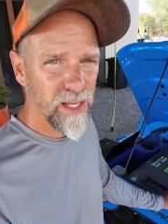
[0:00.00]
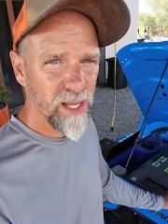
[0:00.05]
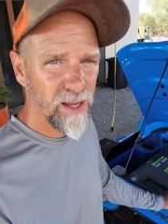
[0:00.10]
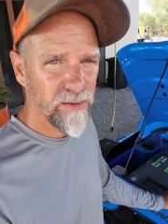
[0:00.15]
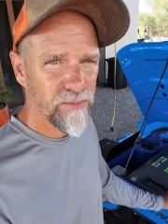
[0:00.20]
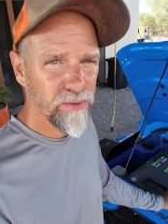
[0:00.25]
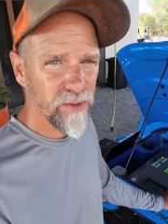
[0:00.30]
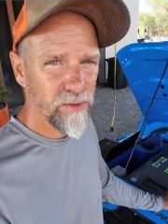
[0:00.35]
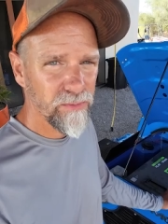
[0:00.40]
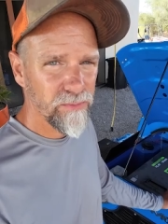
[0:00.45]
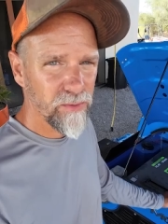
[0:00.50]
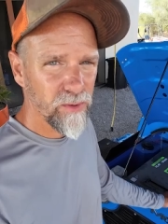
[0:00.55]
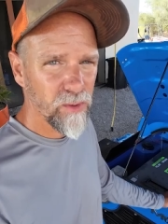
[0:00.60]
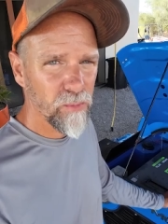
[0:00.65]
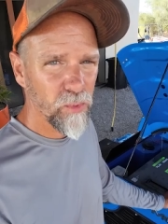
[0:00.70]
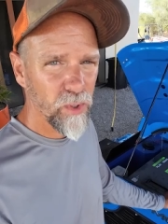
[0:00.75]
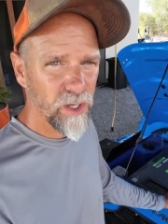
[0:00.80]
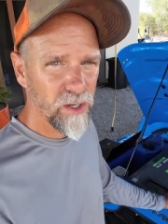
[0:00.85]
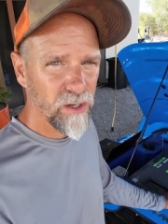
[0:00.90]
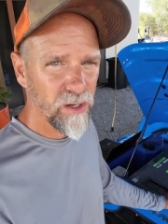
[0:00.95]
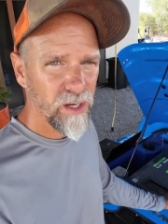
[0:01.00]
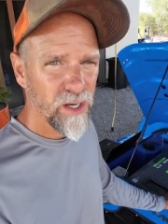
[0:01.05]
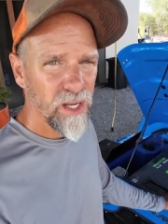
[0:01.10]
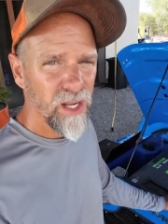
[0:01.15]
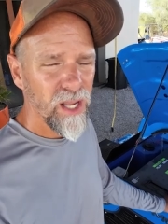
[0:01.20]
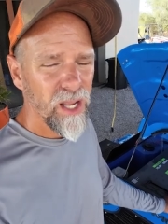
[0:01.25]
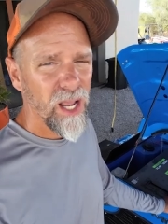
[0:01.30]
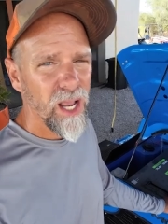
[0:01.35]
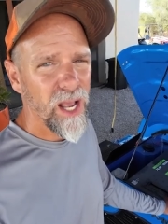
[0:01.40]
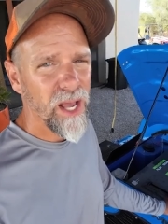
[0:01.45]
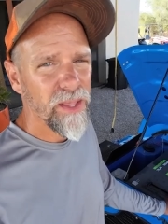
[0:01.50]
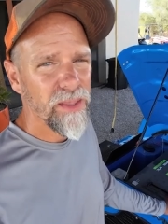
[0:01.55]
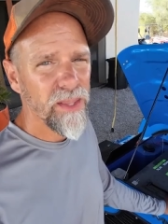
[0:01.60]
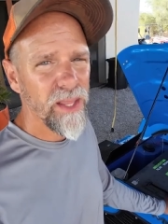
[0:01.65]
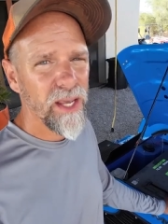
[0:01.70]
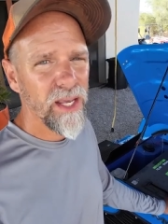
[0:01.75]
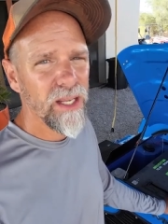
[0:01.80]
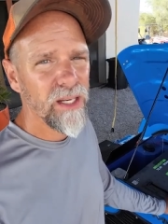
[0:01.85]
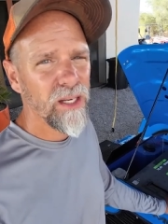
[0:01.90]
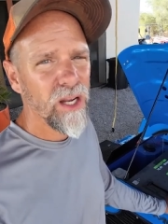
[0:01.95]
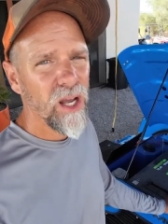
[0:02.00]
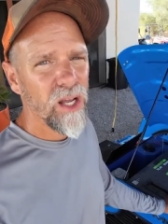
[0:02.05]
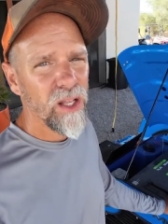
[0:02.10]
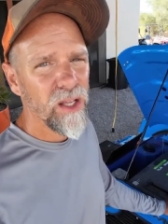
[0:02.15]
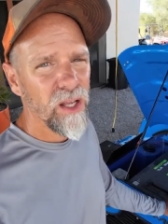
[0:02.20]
after the firmware and then